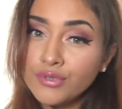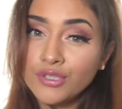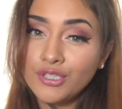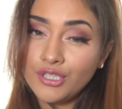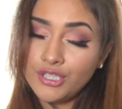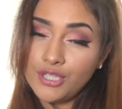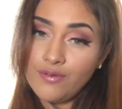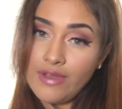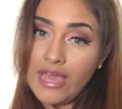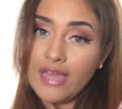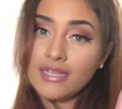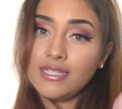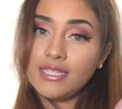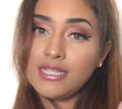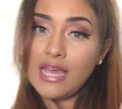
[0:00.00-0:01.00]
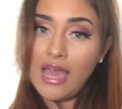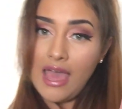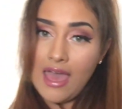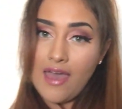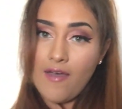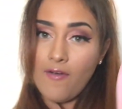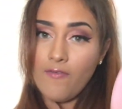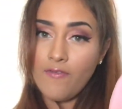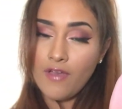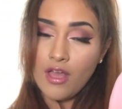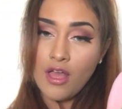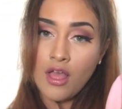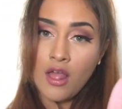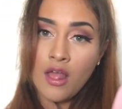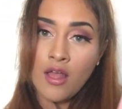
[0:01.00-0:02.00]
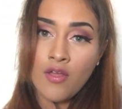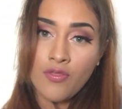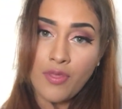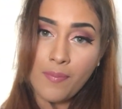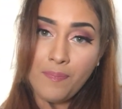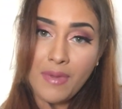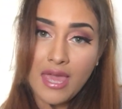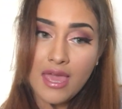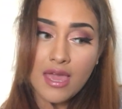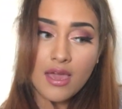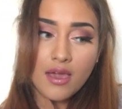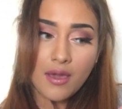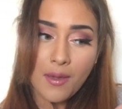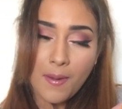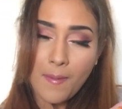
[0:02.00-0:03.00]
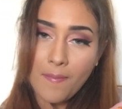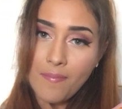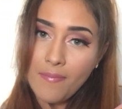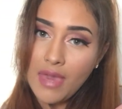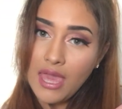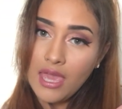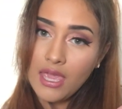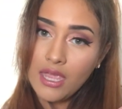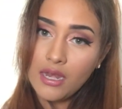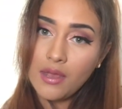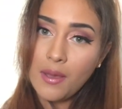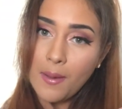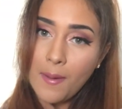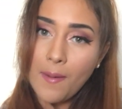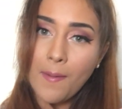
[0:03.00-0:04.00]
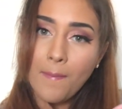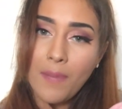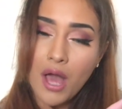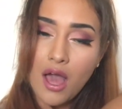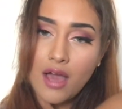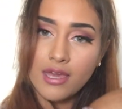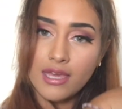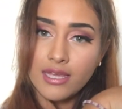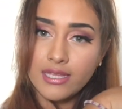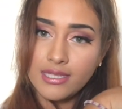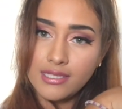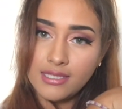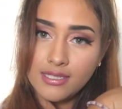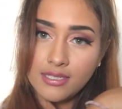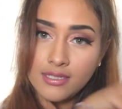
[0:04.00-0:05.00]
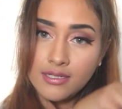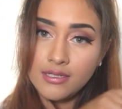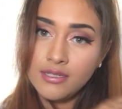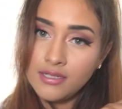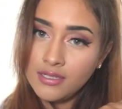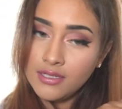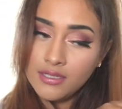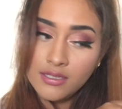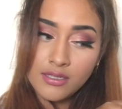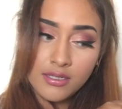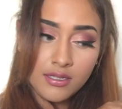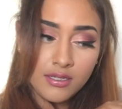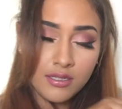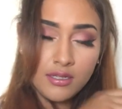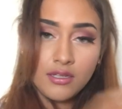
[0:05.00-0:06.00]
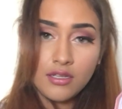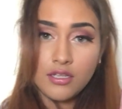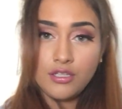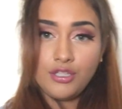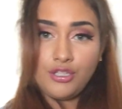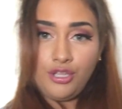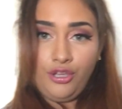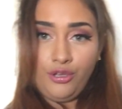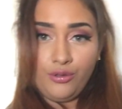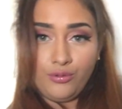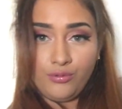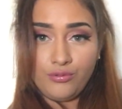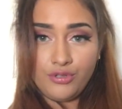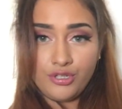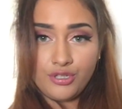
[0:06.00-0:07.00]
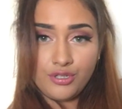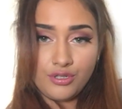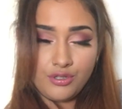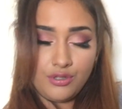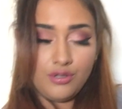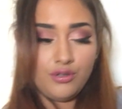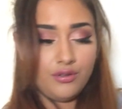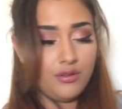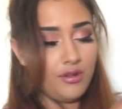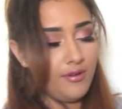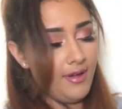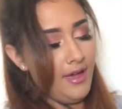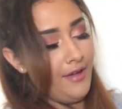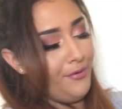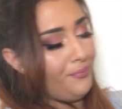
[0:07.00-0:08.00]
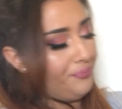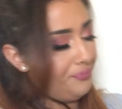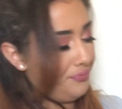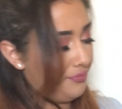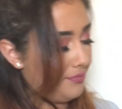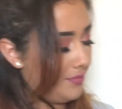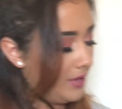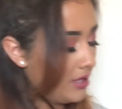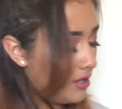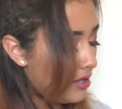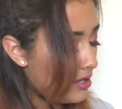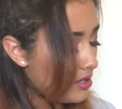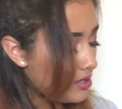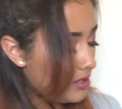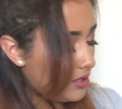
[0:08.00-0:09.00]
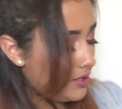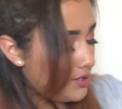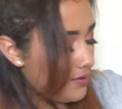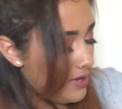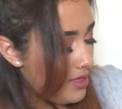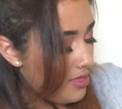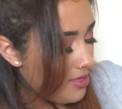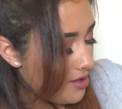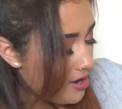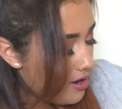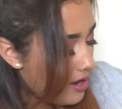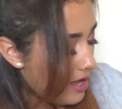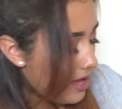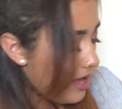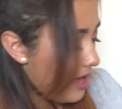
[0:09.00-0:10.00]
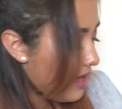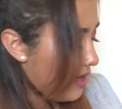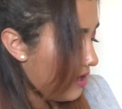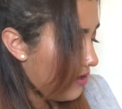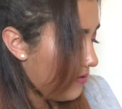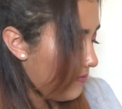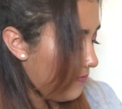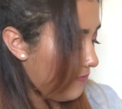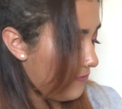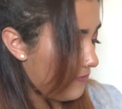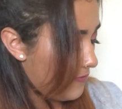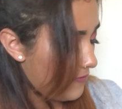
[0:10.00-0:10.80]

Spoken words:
So next I have the big main pockets. It's huge. Okay, so in there I have